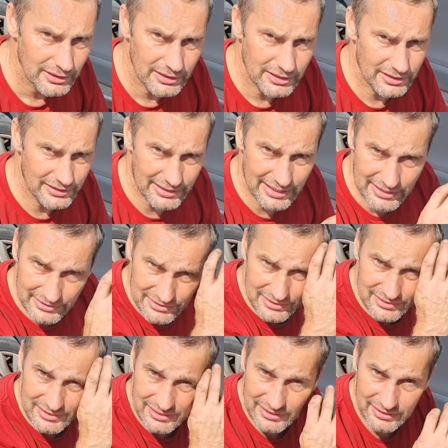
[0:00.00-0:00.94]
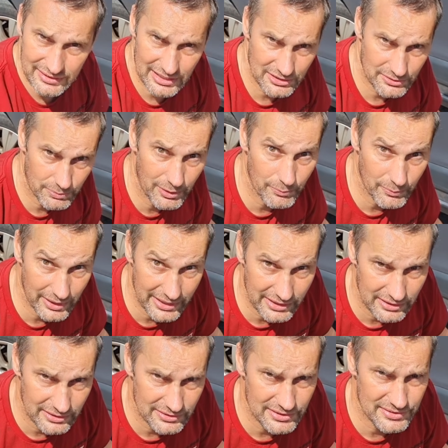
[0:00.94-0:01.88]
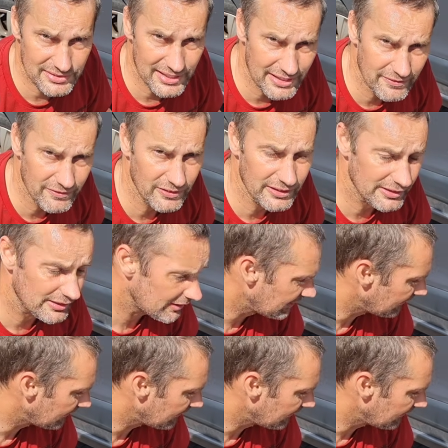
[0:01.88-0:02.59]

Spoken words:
And that's one way to safely